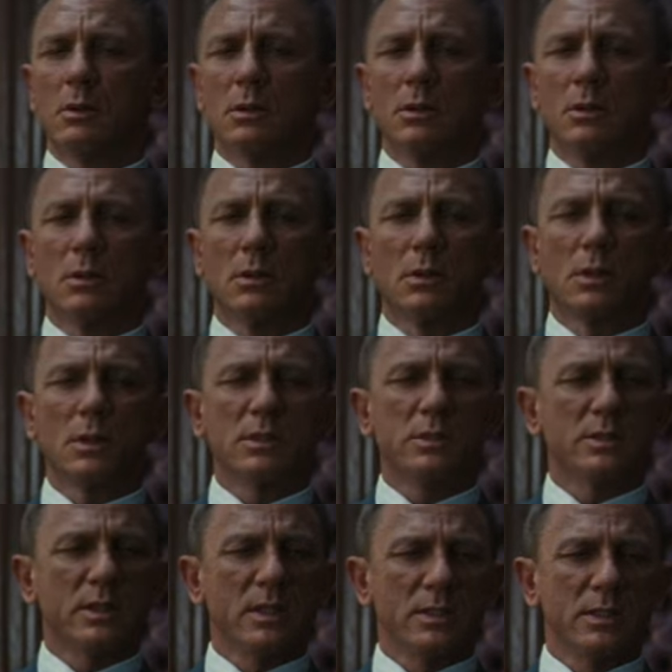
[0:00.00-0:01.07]
a beautiful Prince
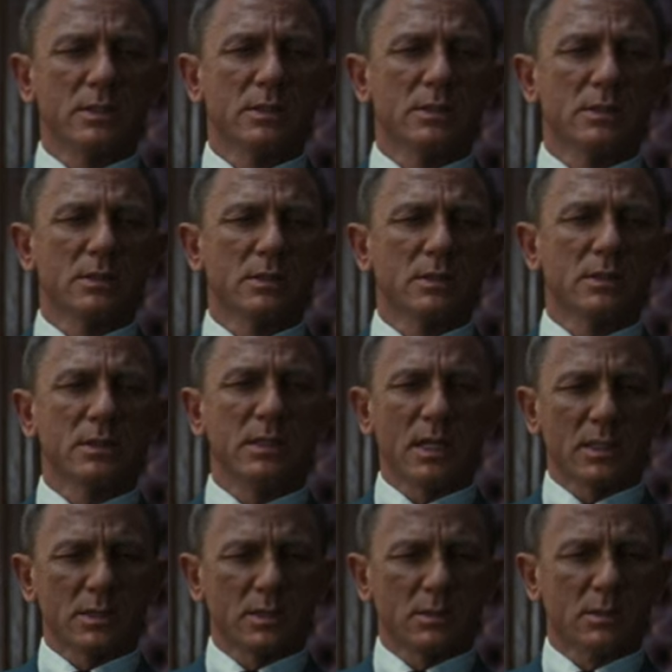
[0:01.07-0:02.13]
of Wales check two
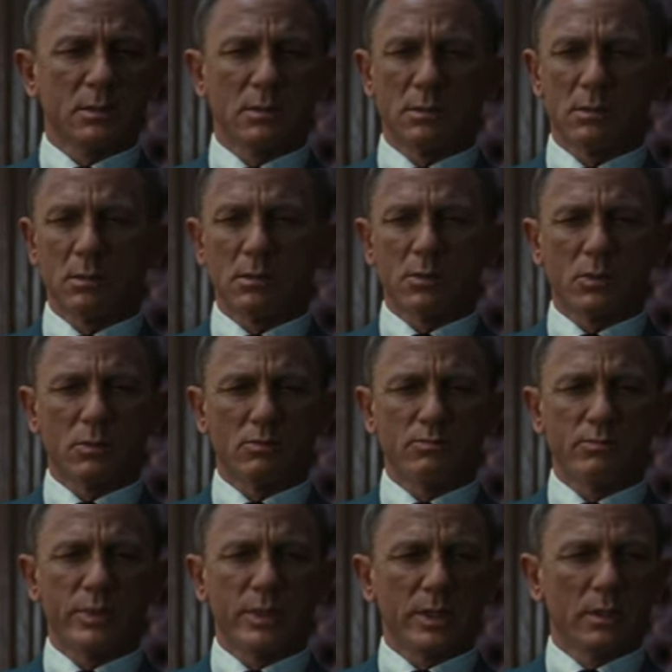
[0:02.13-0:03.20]
piece suit designed
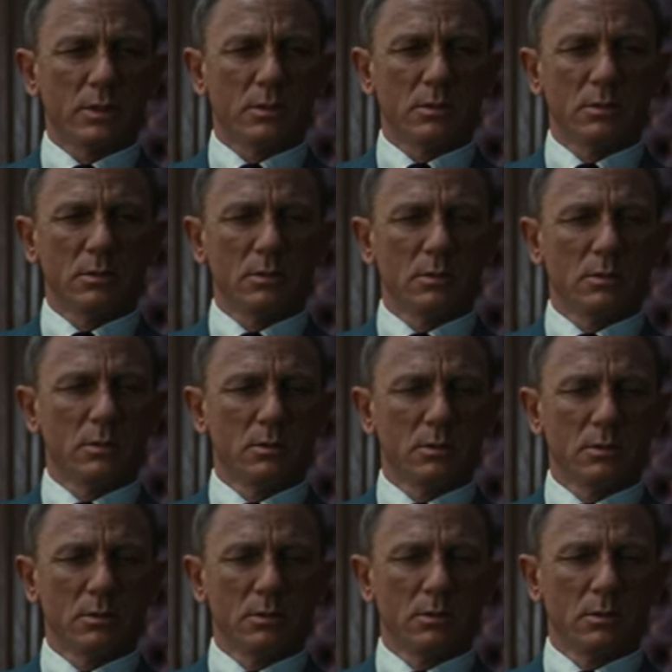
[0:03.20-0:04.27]
by Tom Ford,
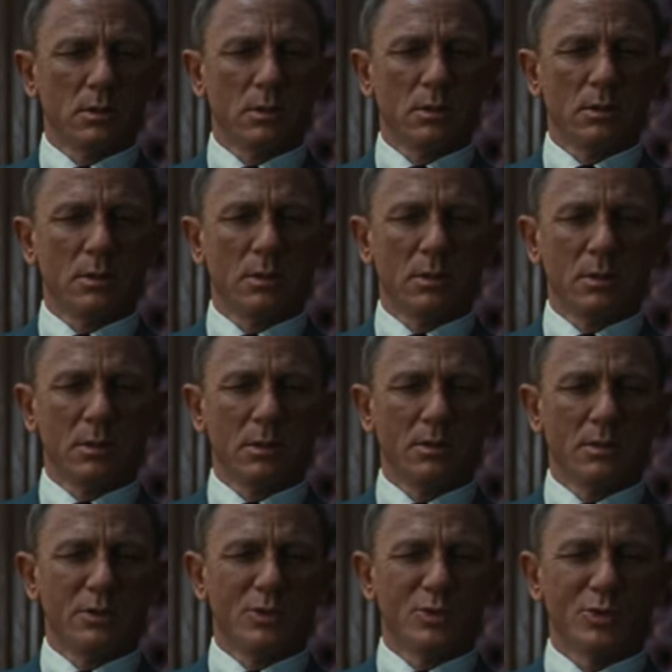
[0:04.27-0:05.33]
Suttirat, with some
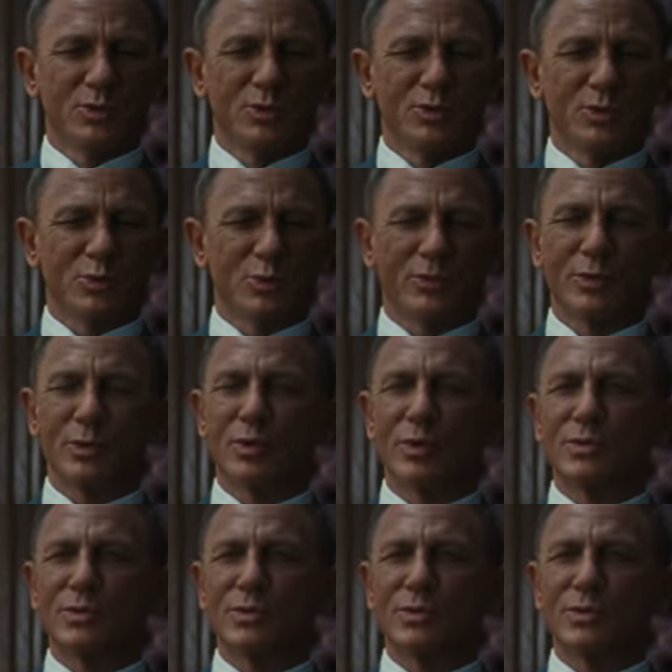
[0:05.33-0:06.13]
input from Daniel Craig